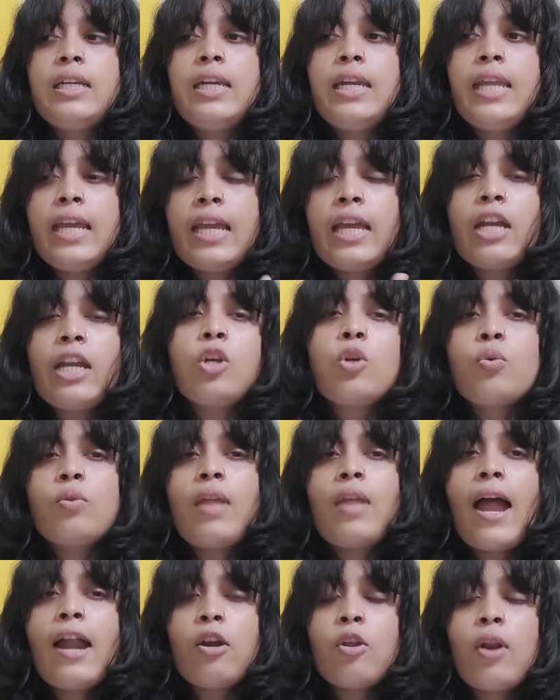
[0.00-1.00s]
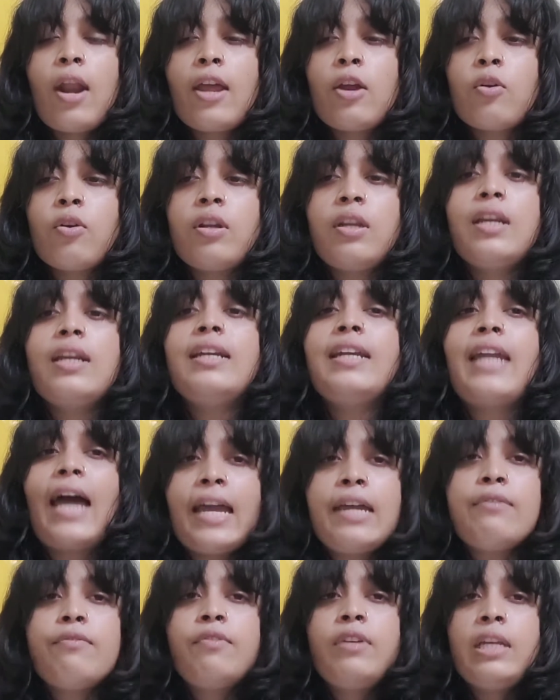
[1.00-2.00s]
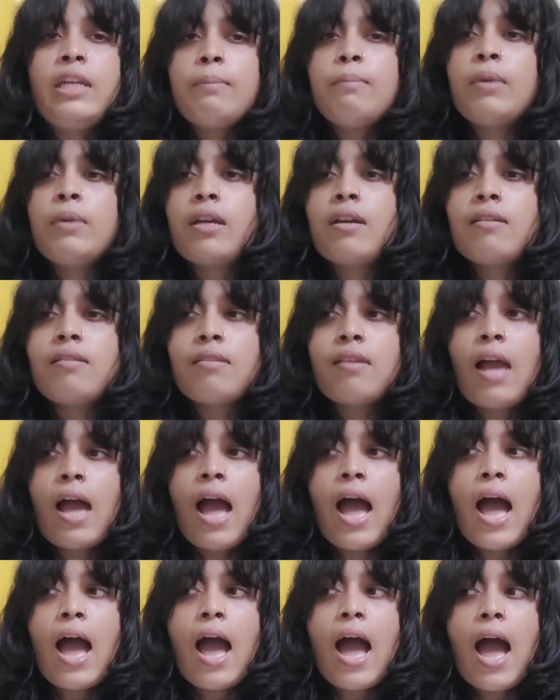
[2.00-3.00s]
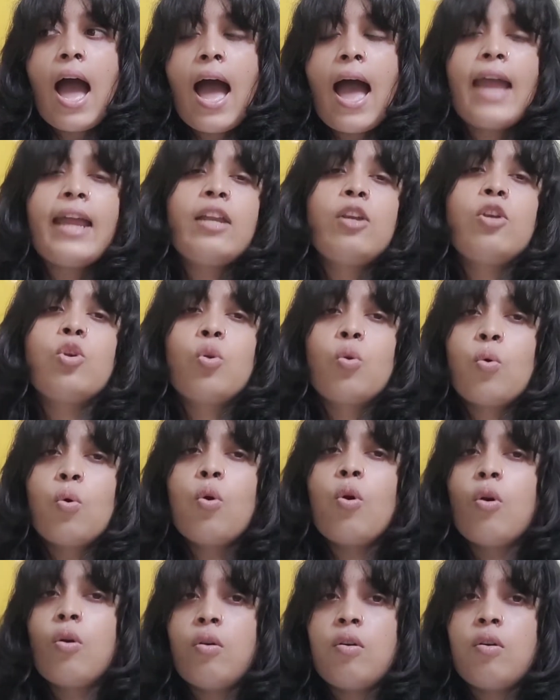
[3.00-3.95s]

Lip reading: dig into that, or I could really dive deep, because I know